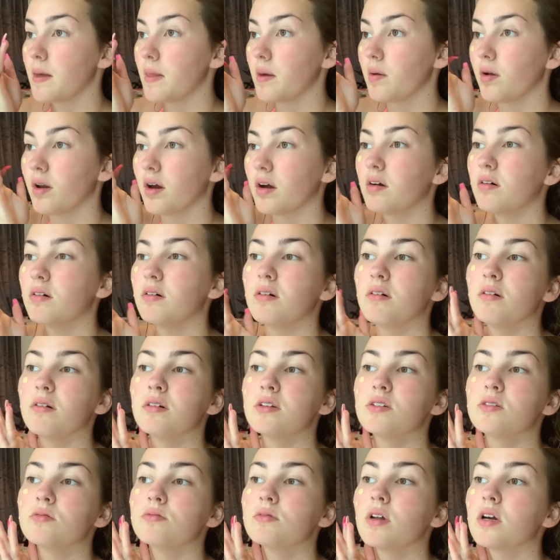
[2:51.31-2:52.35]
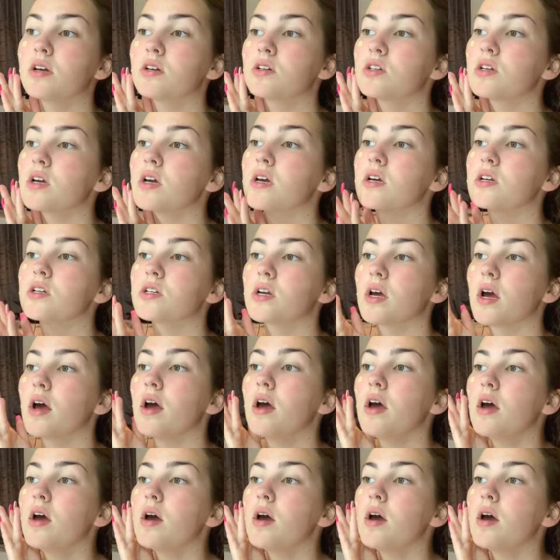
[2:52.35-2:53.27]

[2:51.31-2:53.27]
and they were like, oh, it's like shit.